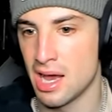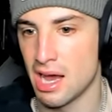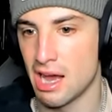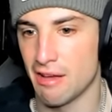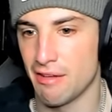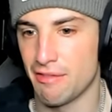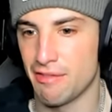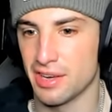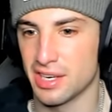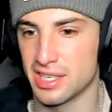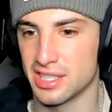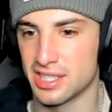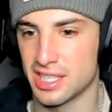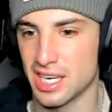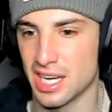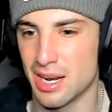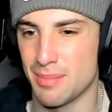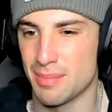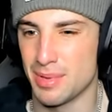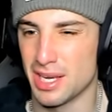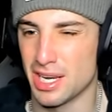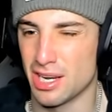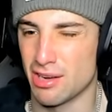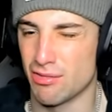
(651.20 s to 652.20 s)
I feel like it's got to
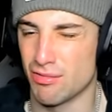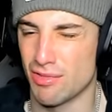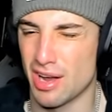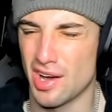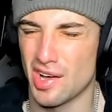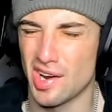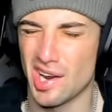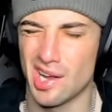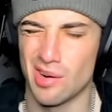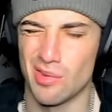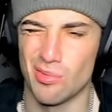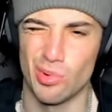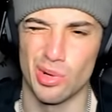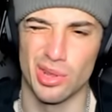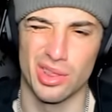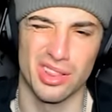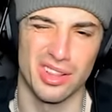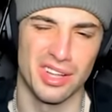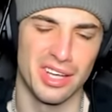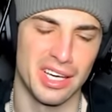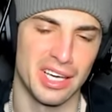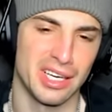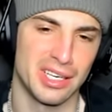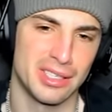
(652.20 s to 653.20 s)
be like Groudon with
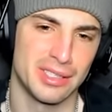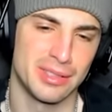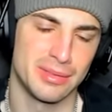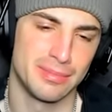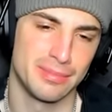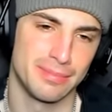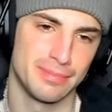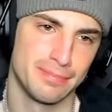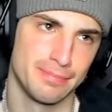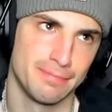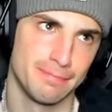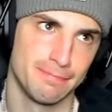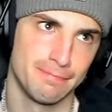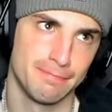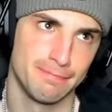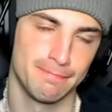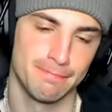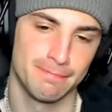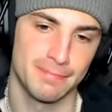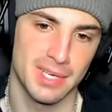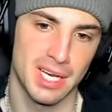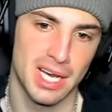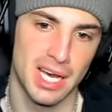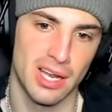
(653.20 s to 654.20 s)
like,
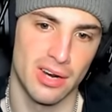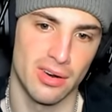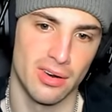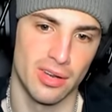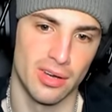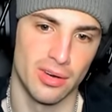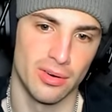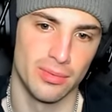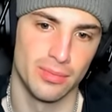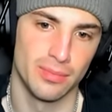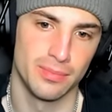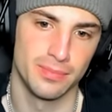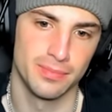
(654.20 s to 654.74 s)
I don't know,